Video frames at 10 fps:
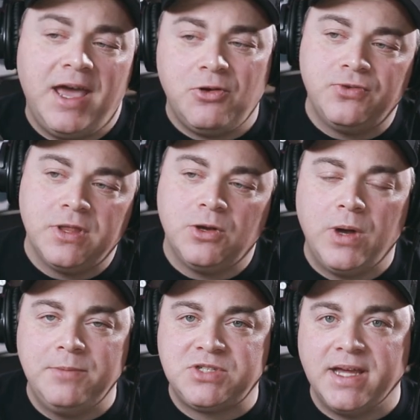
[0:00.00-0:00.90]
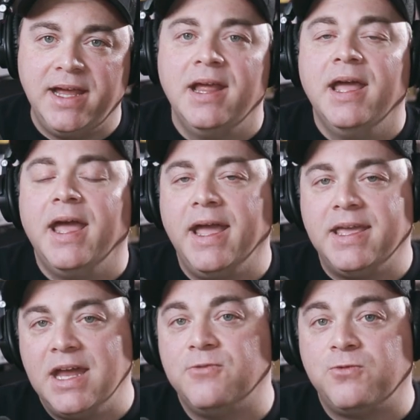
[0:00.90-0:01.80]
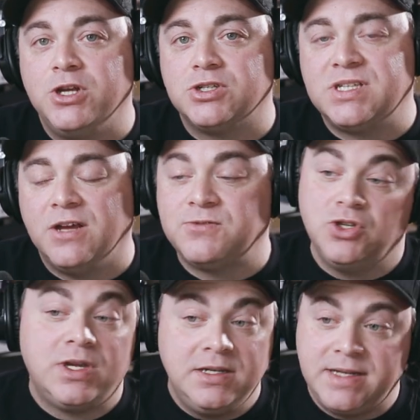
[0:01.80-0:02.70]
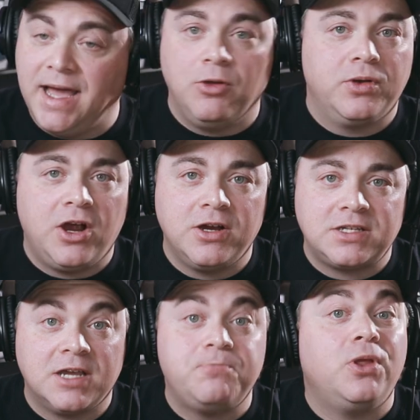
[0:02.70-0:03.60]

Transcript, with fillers: head over to their website and get it for yourself so you can download Arctic.